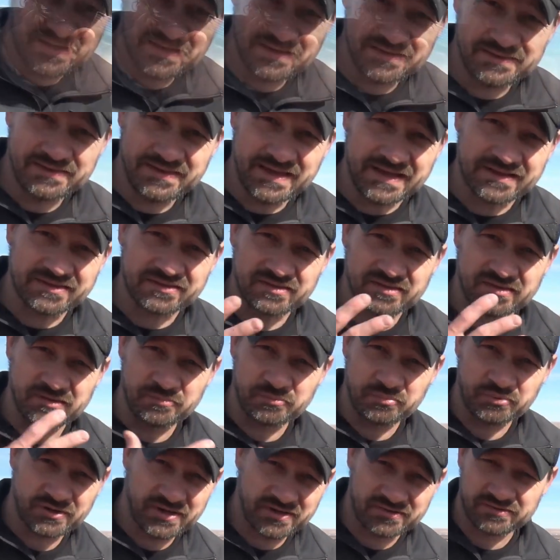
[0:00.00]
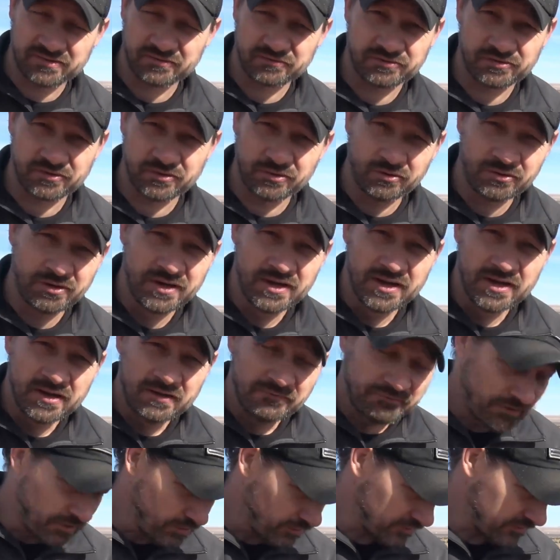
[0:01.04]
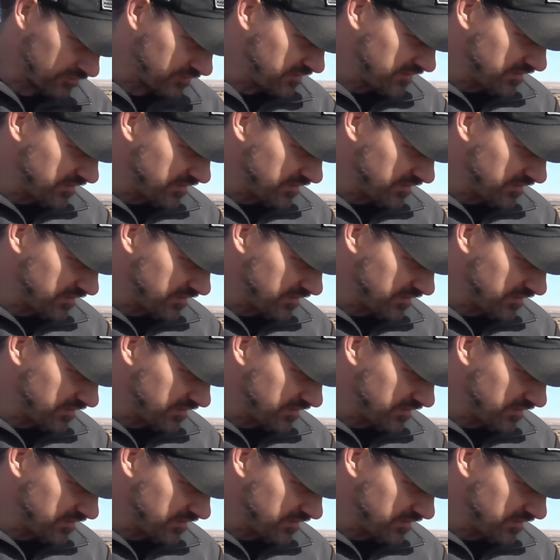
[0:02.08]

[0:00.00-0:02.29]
and that's impressive. So folks,